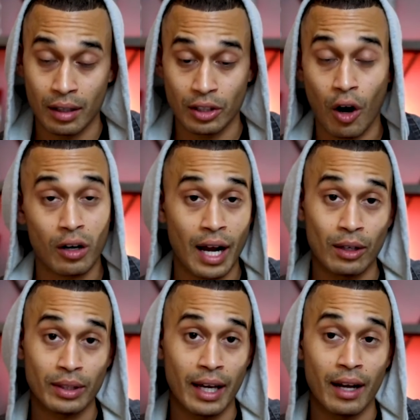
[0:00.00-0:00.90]
daughter
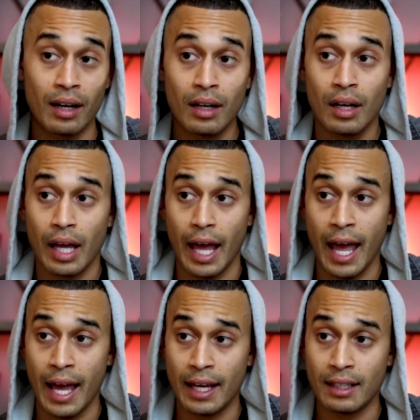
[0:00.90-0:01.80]
out there.
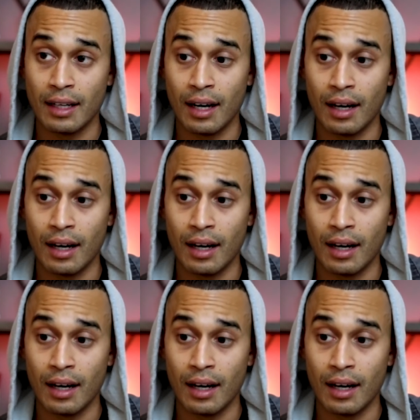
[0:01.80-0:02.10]
And,